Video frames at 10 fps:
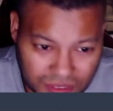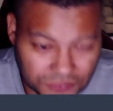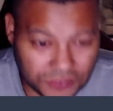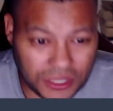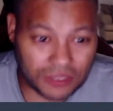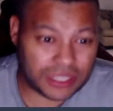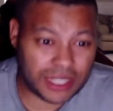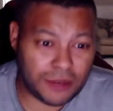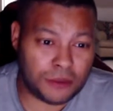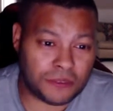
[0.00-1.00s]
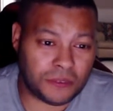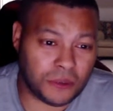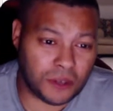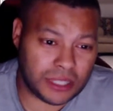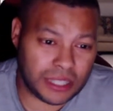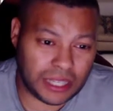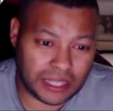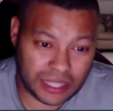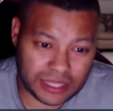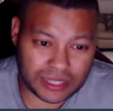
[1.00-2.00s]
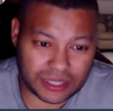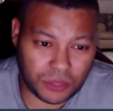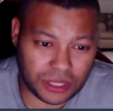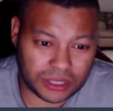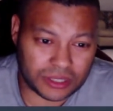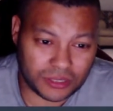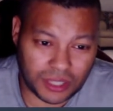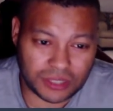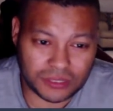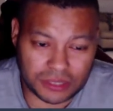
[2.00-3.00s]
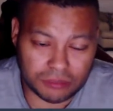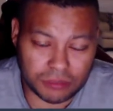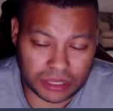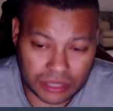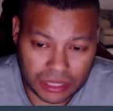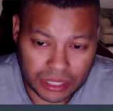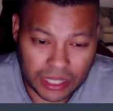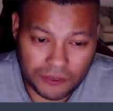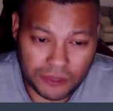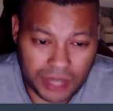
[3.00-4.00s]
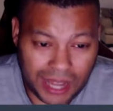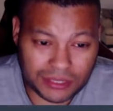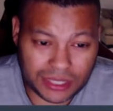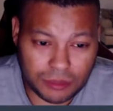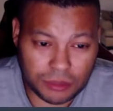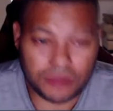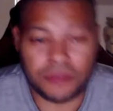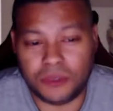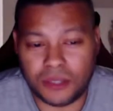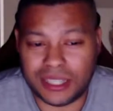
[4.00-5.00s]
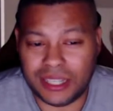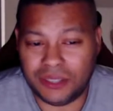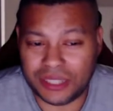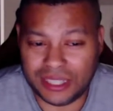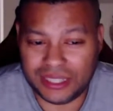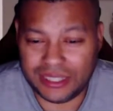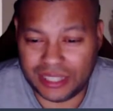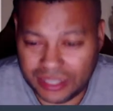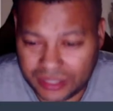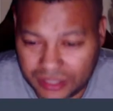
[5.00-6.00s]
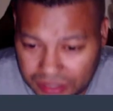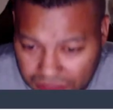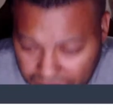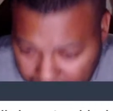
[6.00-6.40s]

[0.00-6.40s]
If you've never seen me before, then I guess this question is relevant. But if you have seen me before, then I don't think I need to answer this.